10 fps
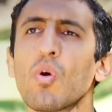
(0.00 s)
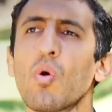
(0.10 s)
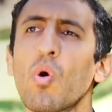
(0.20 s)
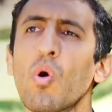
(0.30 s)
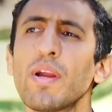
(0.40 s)

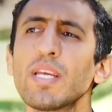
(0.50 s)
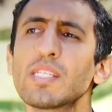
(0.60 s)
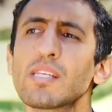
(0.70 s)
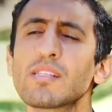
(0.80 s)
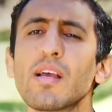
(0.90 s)
Or he's
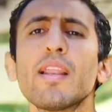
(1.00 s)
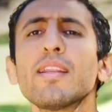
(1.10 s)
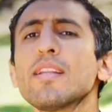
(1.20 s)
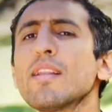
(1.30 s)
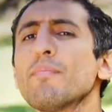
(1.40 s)
a son
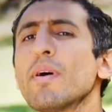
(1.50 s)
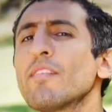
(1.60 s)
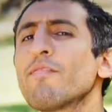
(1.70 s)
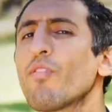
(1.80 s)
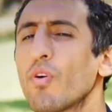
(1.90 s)
in a
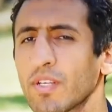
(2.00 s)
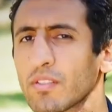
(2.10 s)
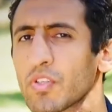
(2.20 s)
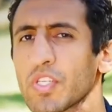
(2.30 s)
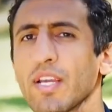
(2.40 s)

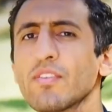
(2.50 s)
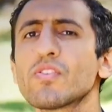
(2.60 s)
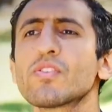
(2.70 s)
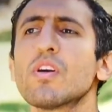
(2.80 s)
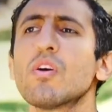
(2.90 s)
metaphorical
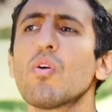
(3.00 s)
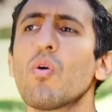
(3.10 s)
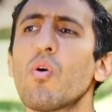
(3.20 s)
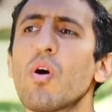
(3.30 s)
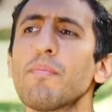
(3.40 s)
sense
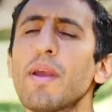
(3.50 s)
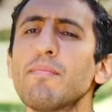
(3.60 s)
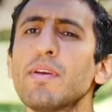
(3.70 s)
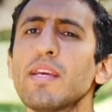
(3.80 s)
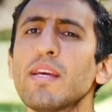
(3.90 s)
or
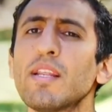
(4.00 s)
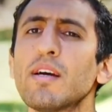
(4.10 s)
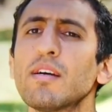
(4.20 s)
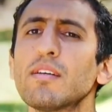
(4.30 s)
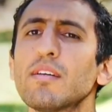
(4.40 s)
maybe in
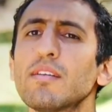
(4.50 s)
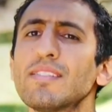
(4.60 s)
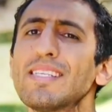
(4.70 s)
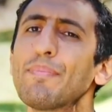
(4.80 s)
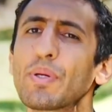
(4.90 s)
a
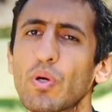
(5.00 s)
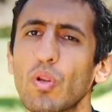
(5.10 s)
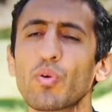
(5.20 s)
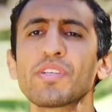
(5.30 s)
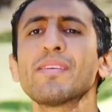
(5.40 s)
typical
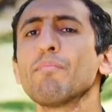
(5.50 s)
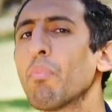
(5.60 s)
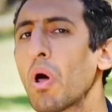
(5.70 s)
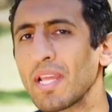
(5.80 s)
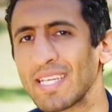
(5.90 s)
or
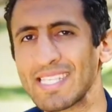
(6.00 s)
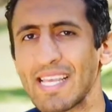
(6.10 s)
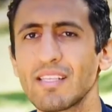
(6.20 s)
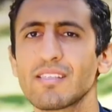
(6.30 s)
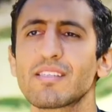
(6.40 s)
symbolic
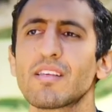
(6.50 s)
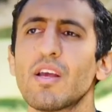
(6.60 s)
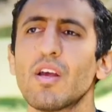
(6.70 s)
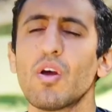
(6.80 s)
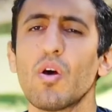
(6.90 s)
sense,
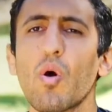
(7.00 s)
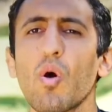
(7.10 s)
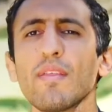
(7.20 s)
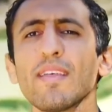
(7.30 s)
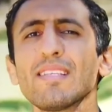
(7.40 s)

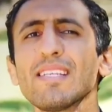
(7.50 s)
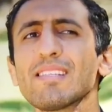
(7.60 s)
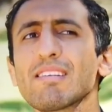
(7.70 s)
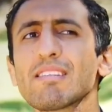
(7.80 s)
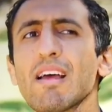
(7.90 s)
or that he's
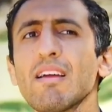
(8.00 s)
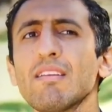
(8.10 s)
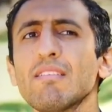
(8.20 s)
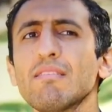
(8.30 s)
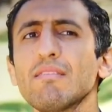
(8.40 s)
a son